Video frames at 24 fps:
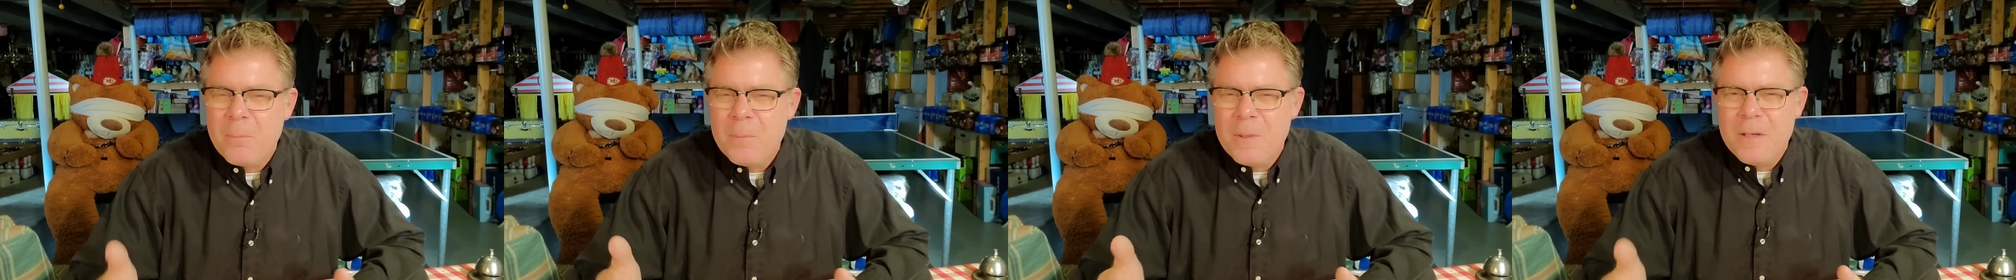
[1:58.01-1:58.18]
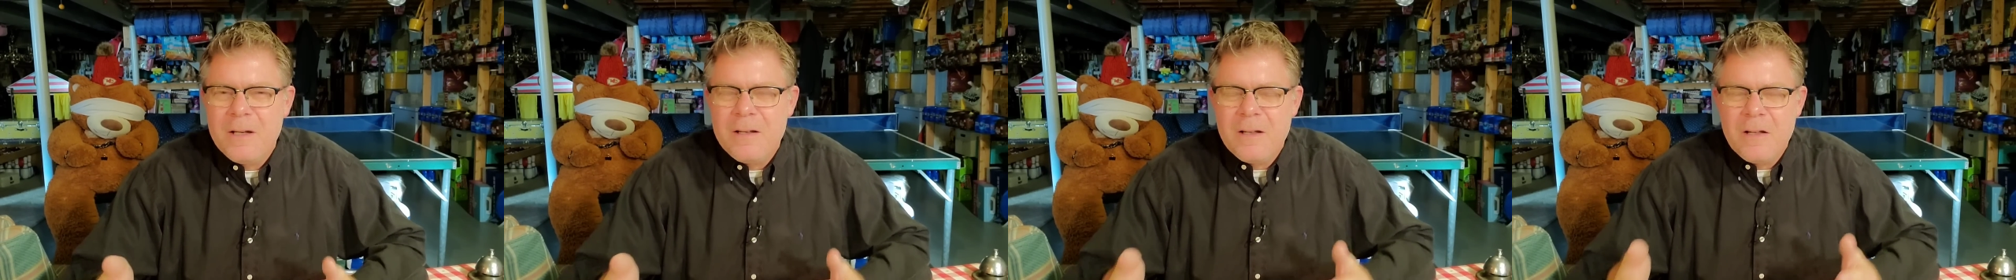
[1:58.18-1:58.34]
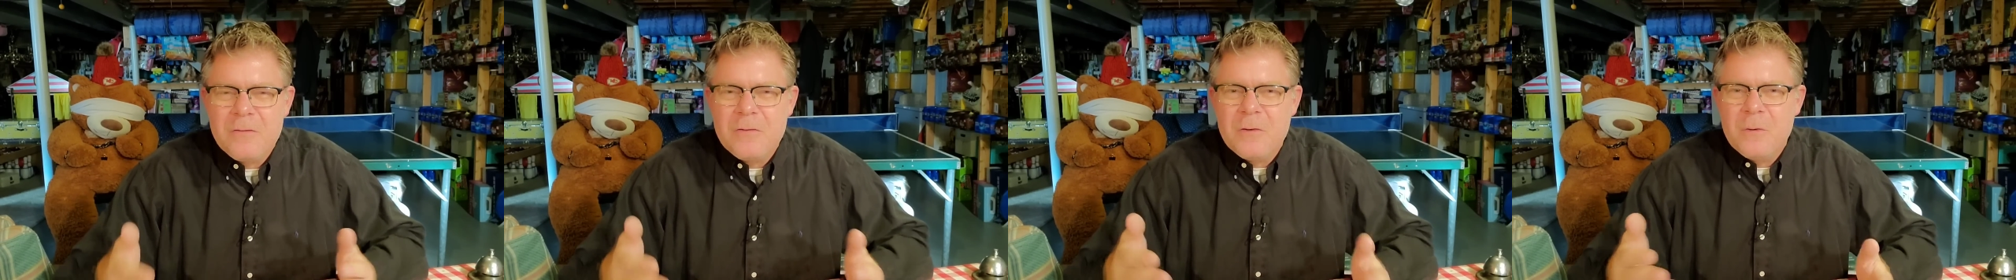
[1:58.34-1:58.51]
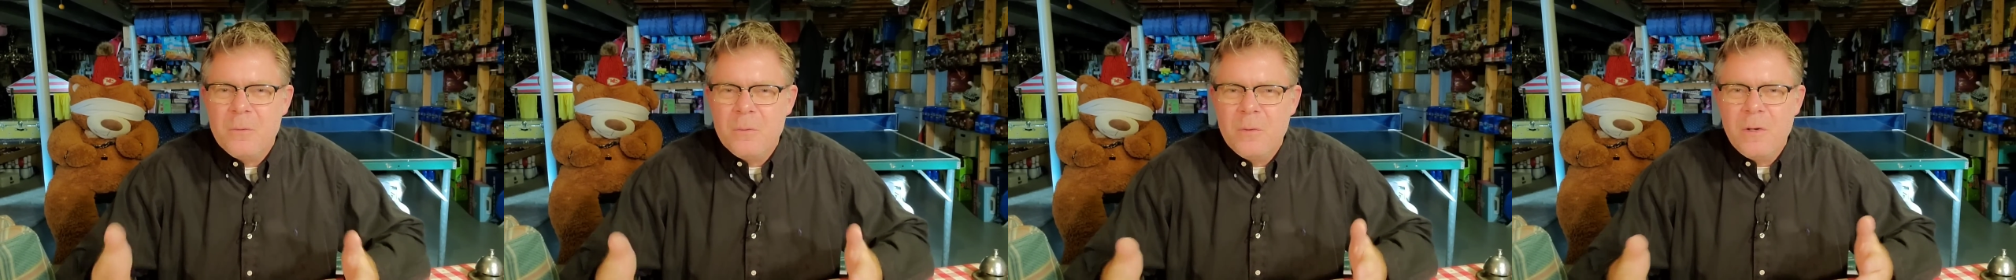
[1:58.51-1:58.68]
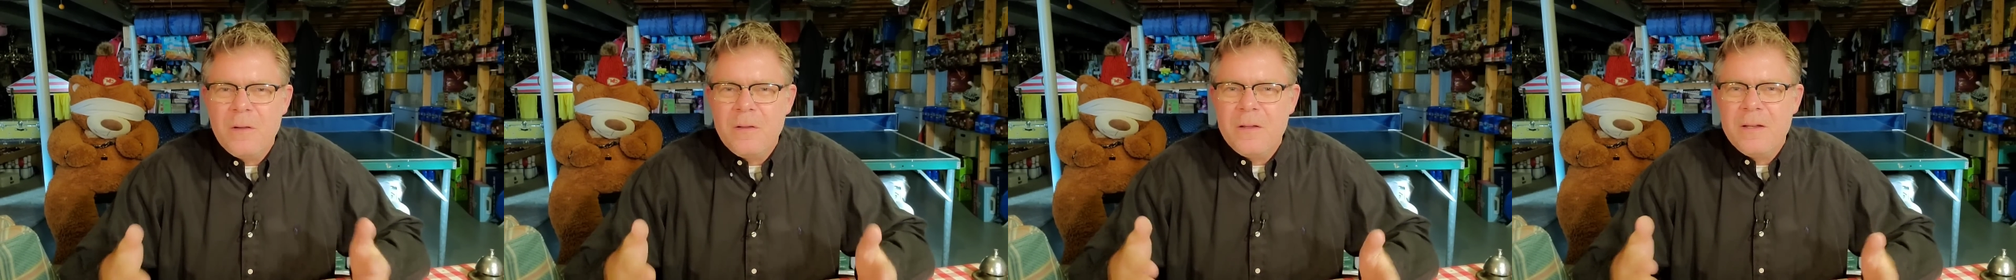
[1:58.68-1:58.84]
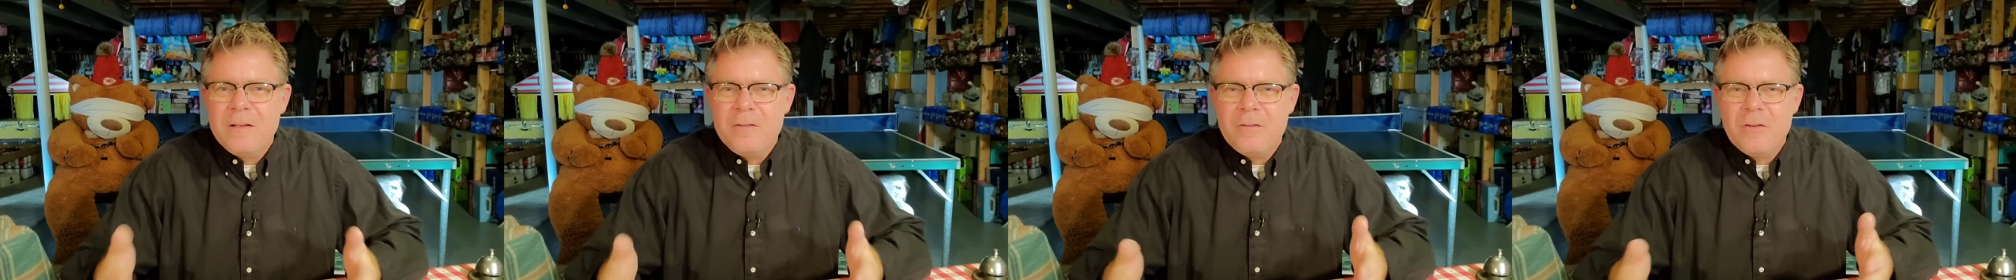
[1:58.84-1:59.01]
I mean, it doesn't
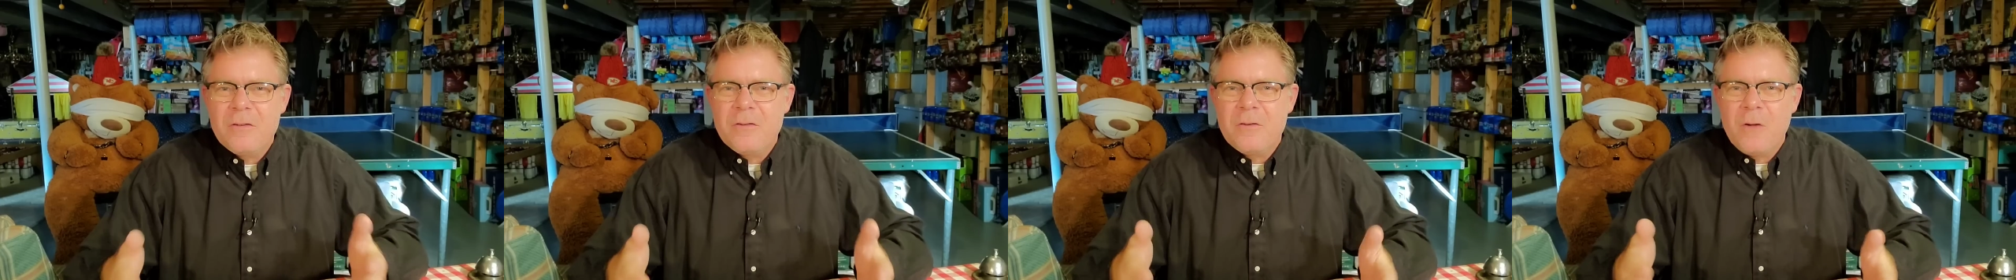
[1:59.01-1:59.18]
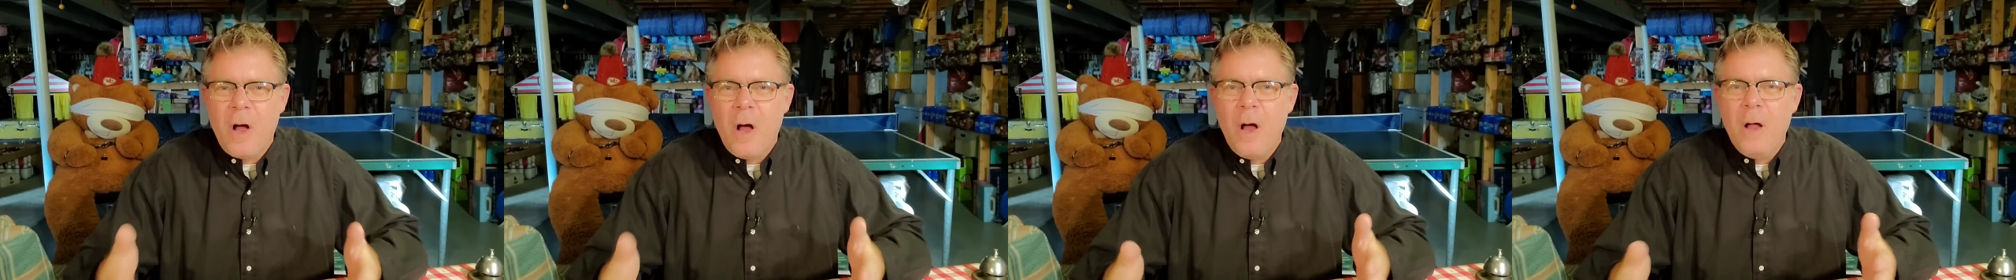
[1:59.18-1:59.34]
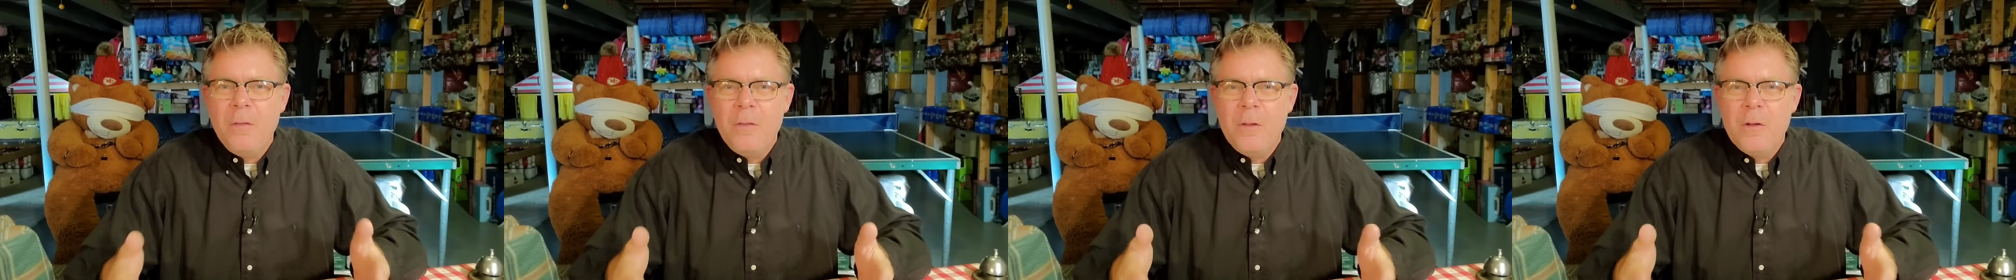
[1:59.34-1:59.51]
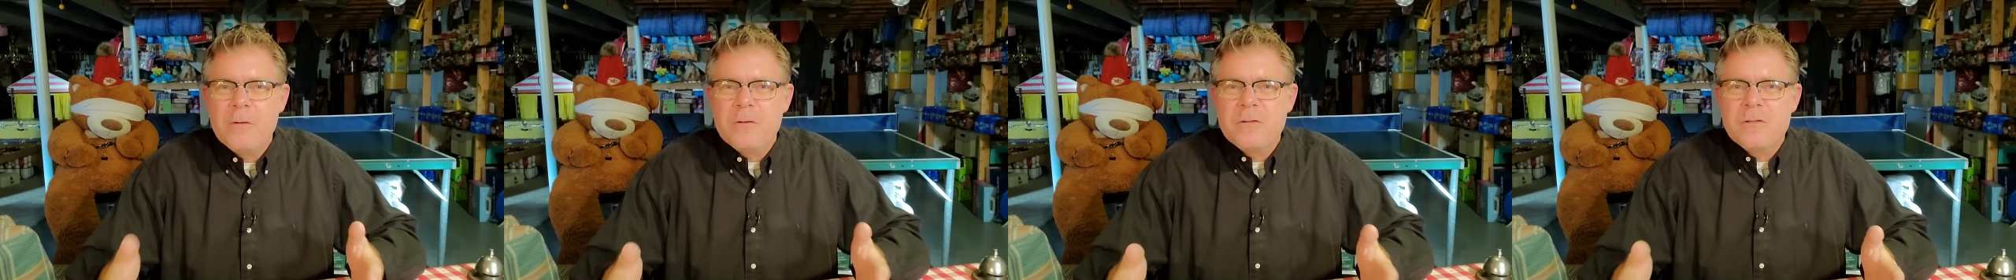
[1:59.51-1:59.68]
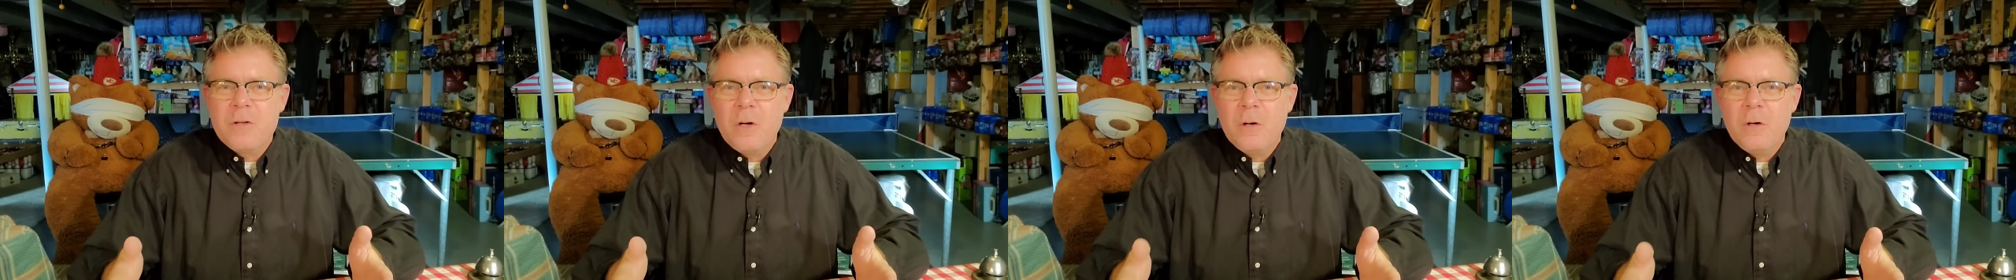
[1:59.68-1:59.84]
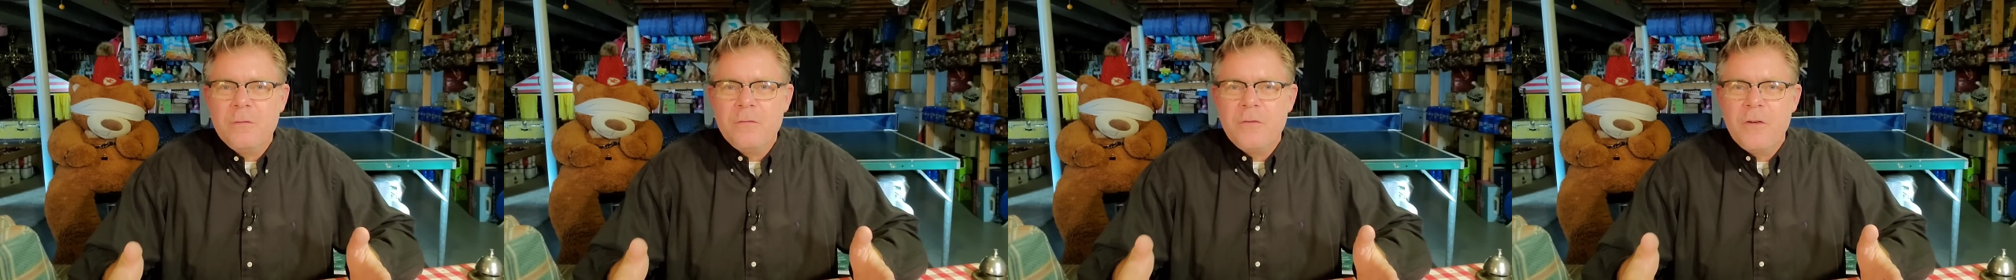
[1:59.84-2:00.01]
really just on the
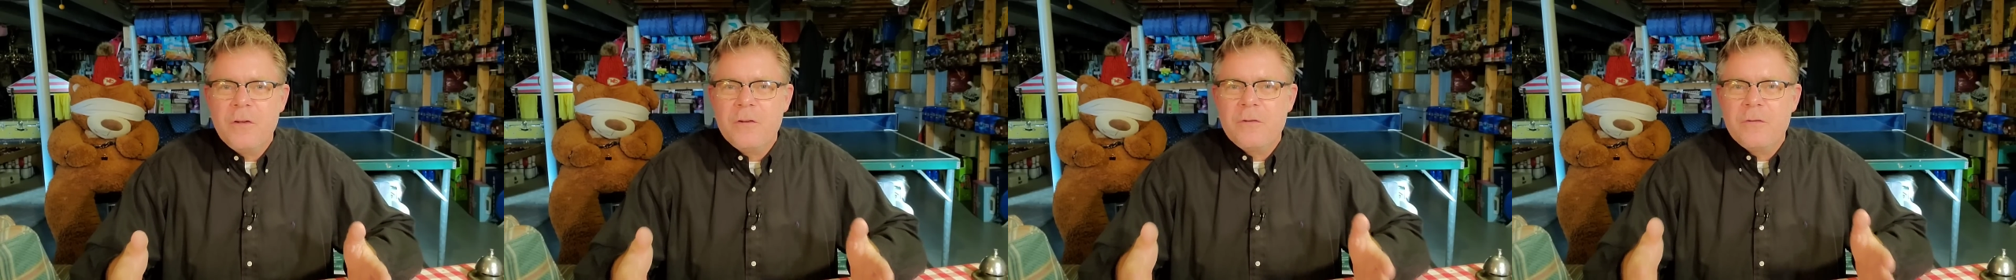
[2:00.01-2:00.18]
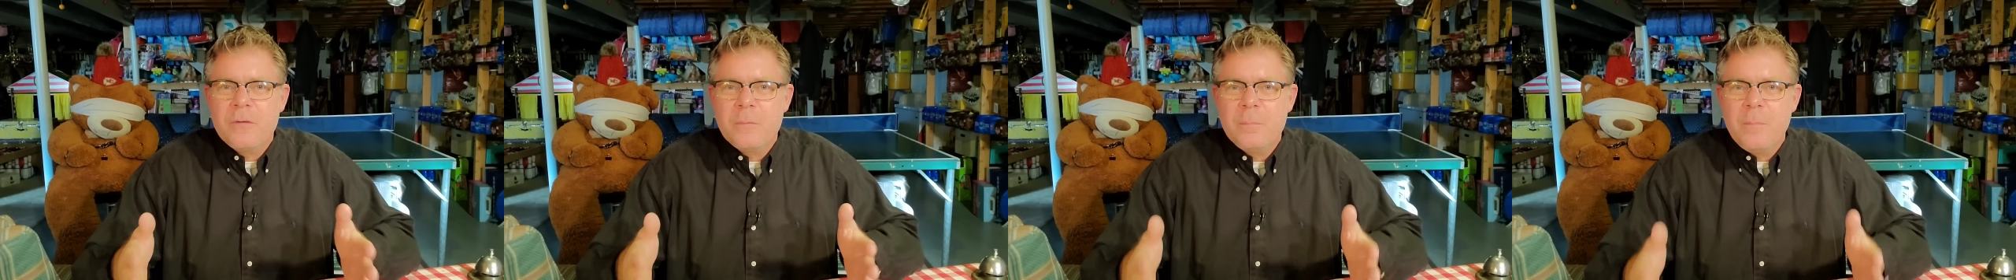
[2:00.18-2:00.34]
surface